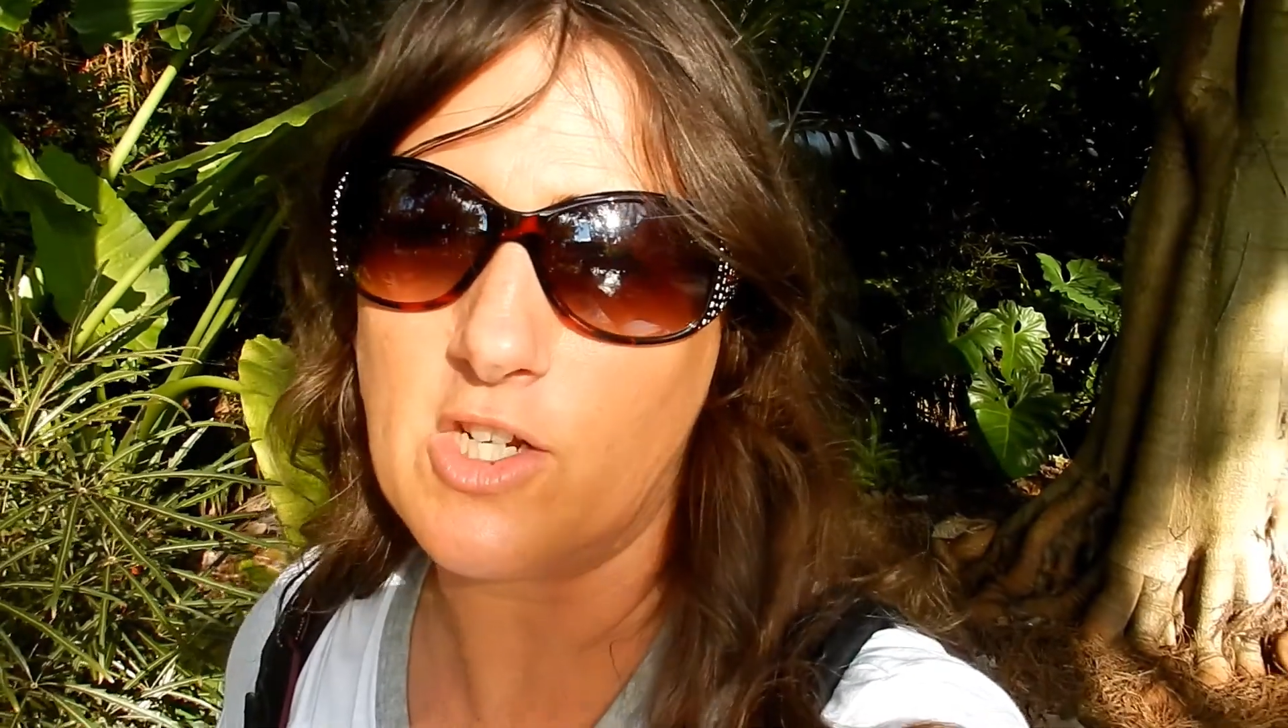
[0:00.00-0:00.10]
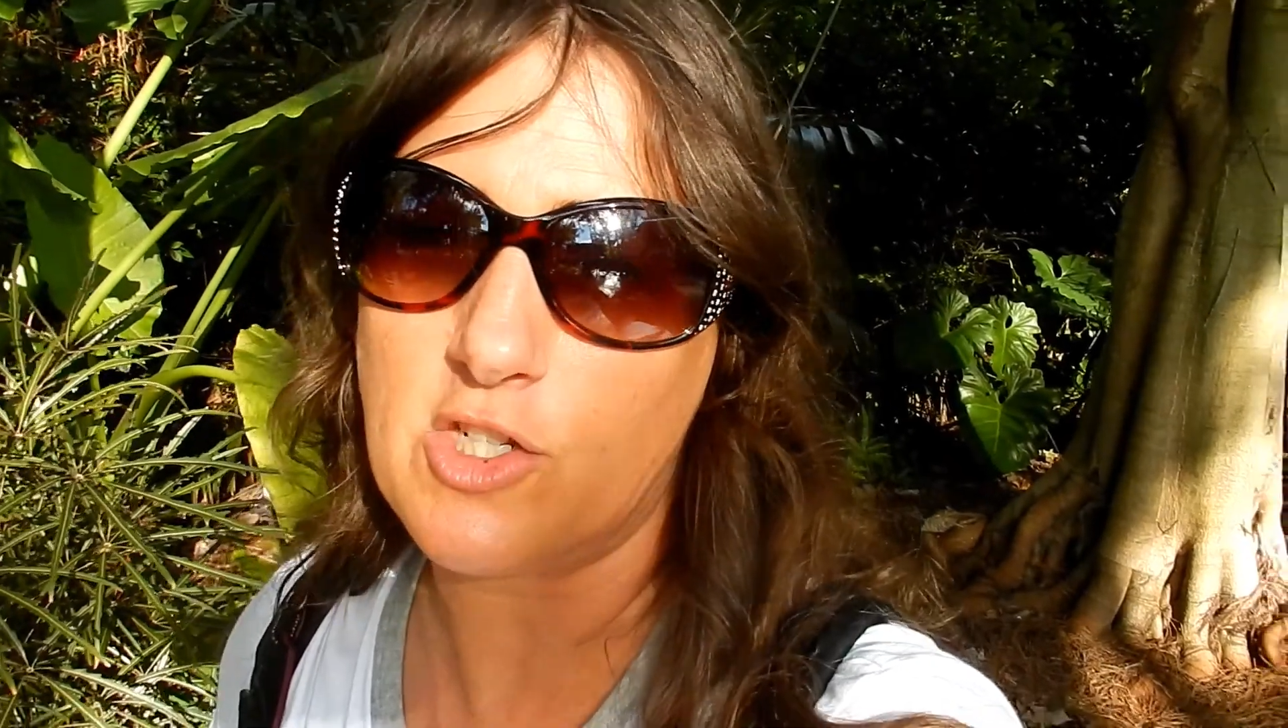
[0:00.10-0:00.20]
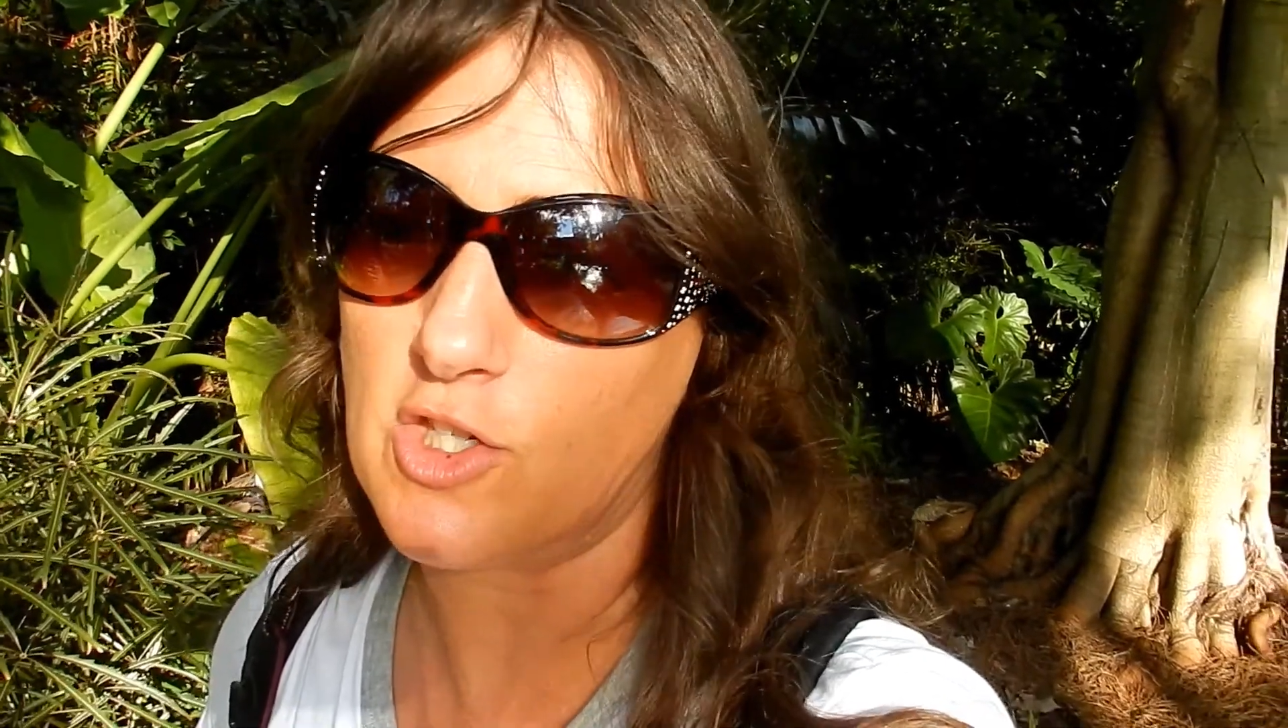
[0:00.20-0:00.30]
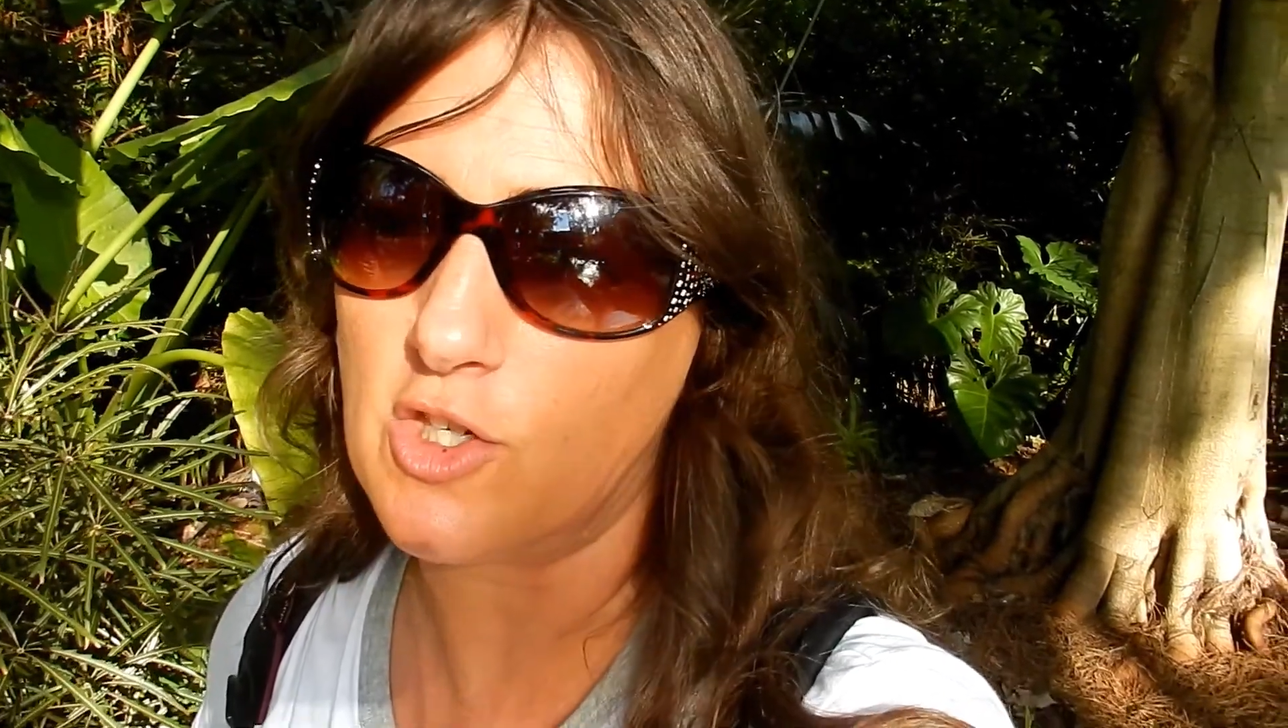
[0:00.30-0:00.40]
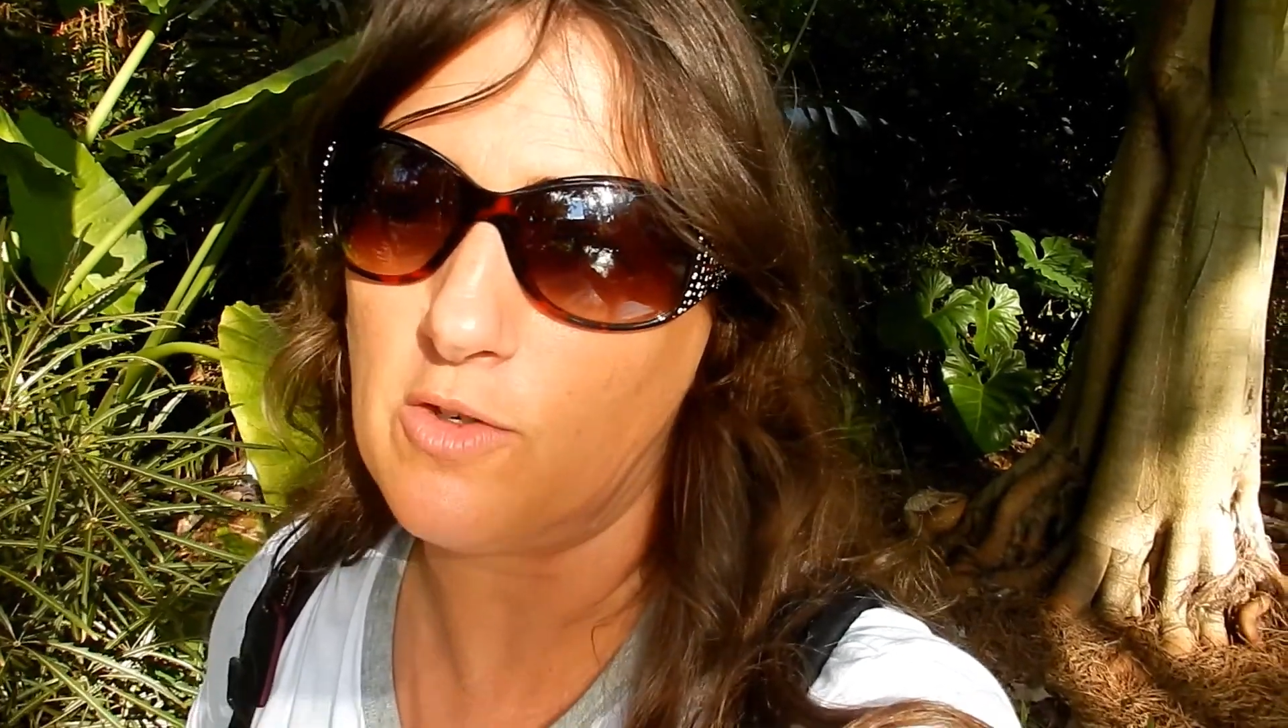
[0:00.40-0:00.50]

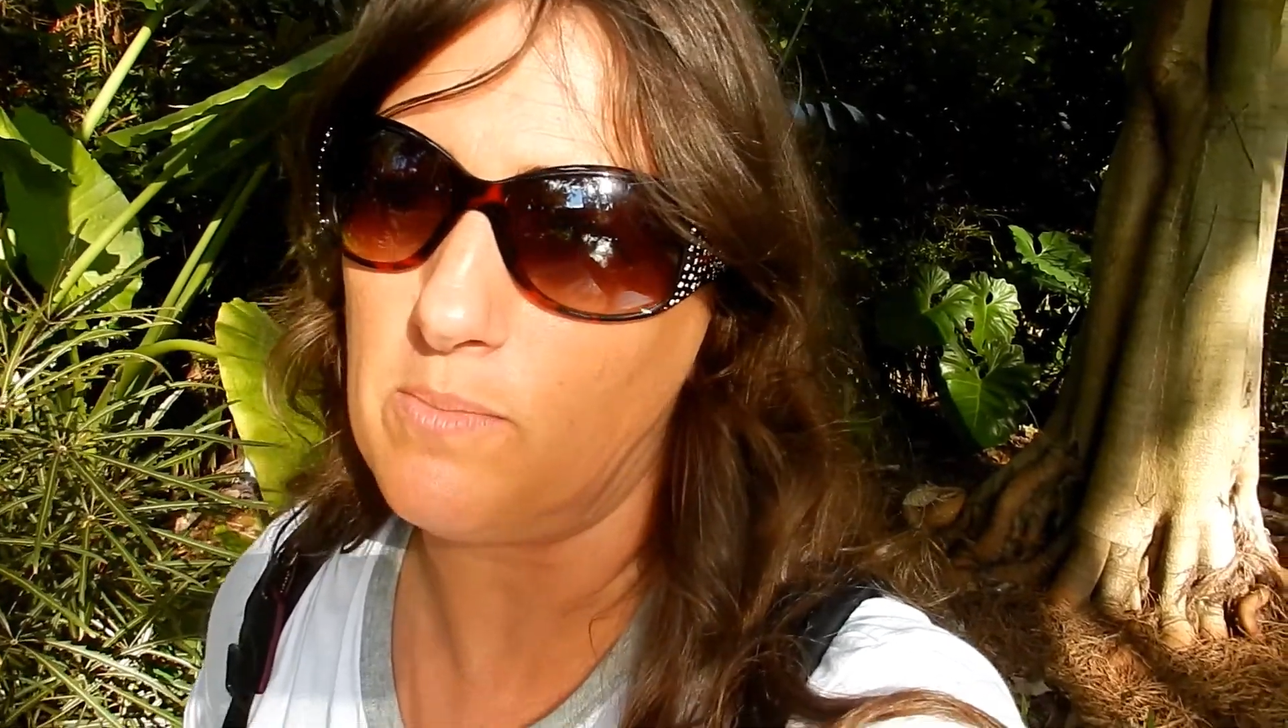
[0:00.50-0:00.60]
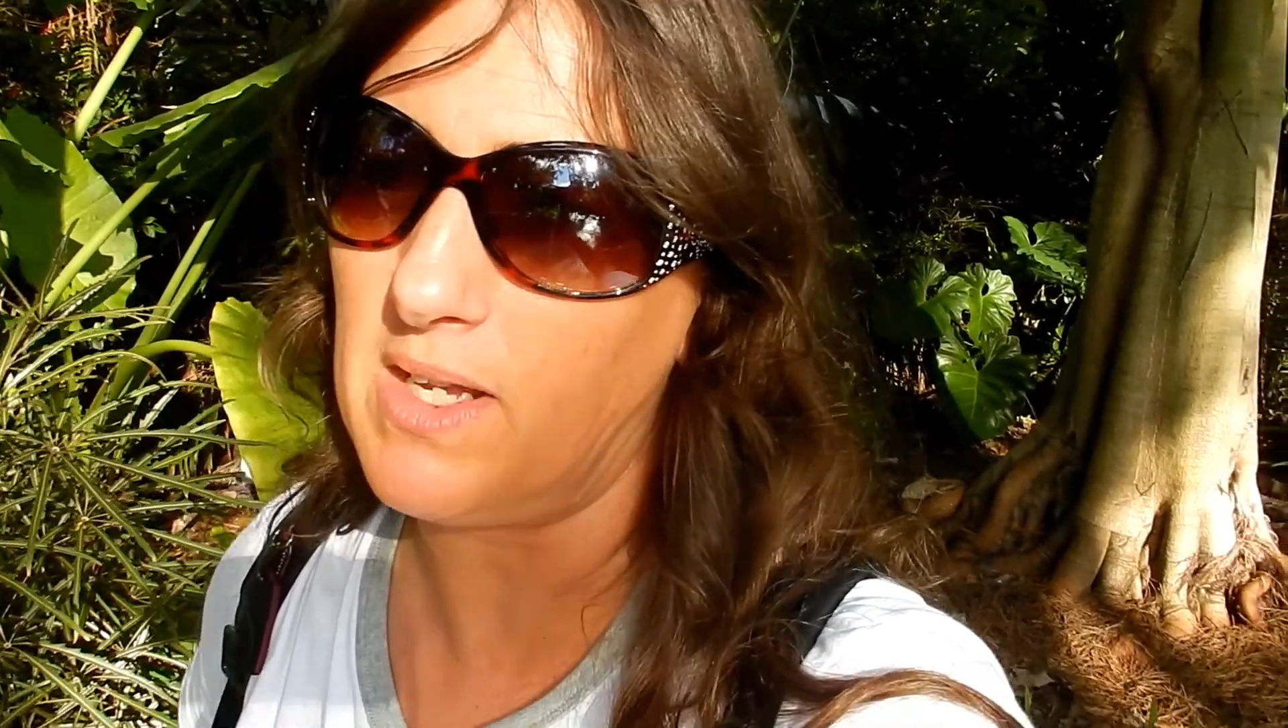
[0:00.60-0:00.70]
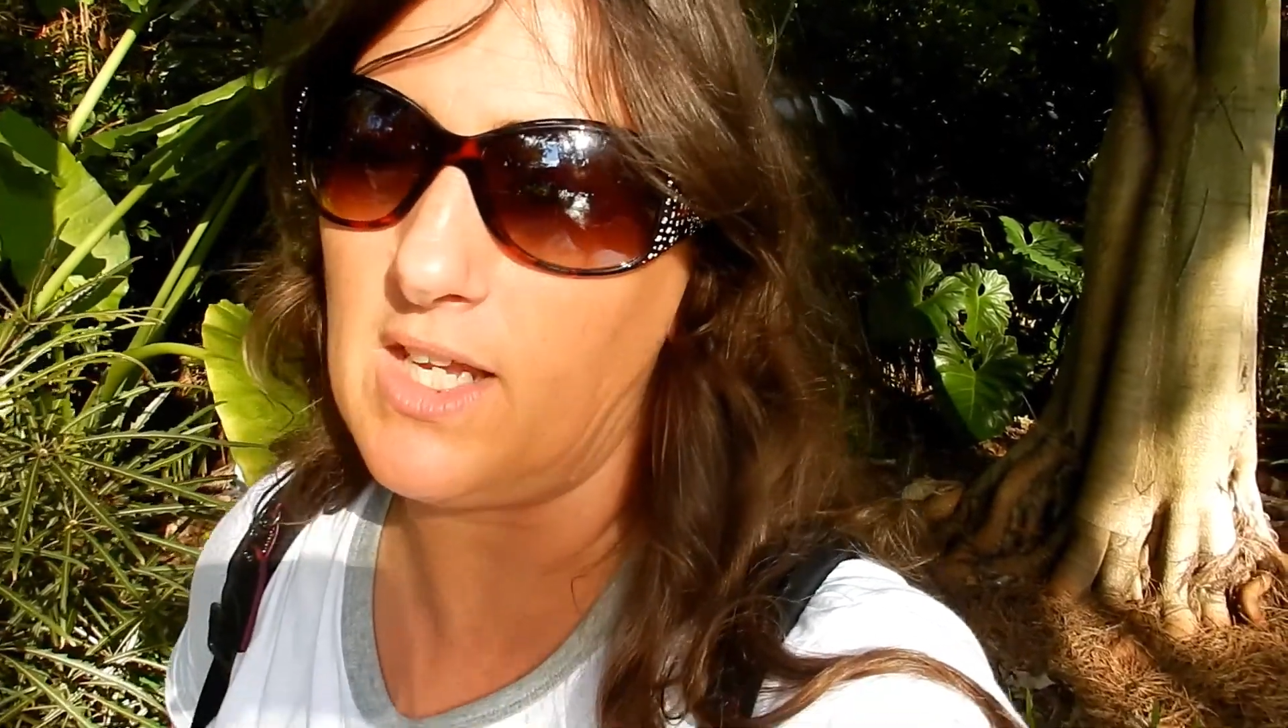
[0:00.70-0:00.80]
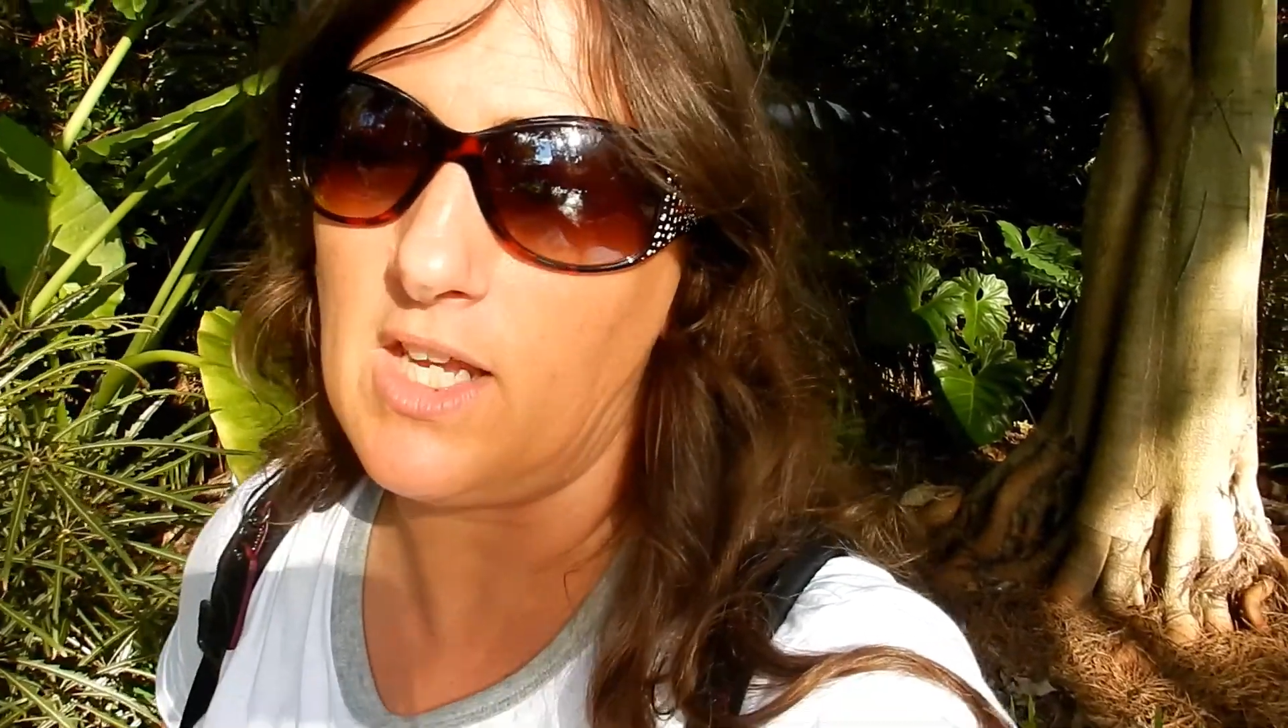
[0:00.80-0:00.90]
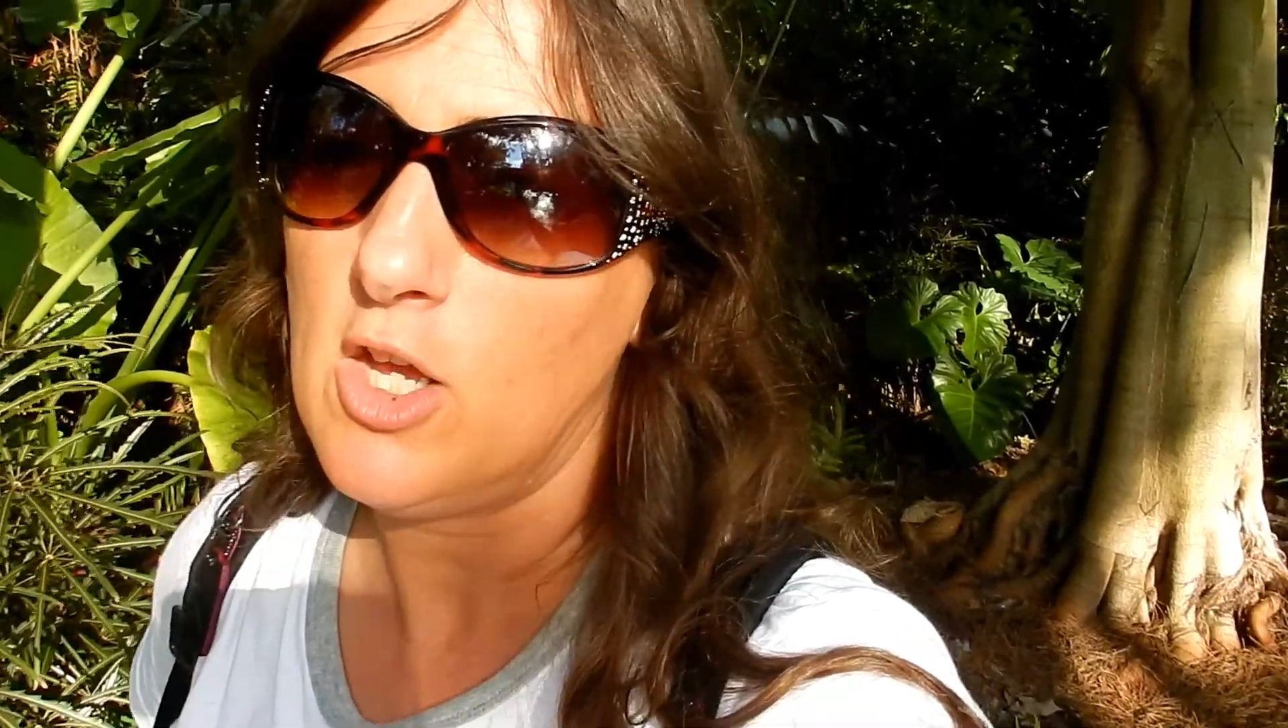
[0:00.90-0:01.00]
concern
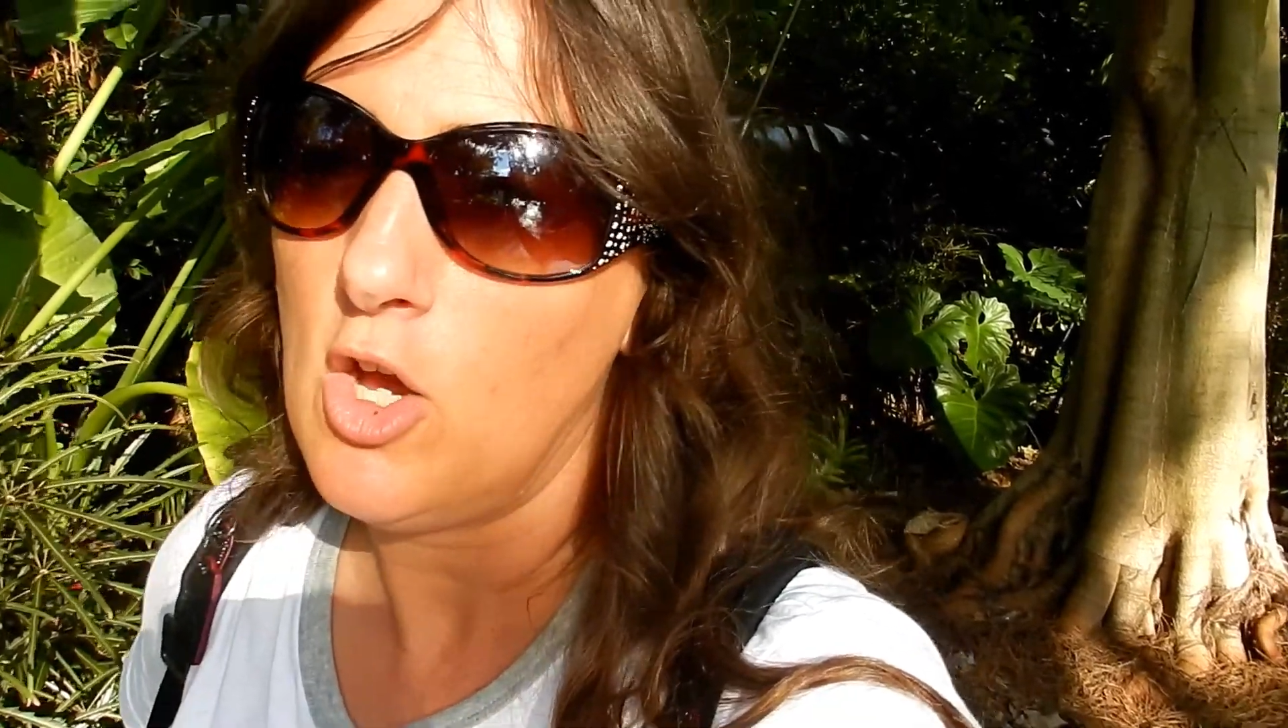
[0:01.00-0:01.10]
me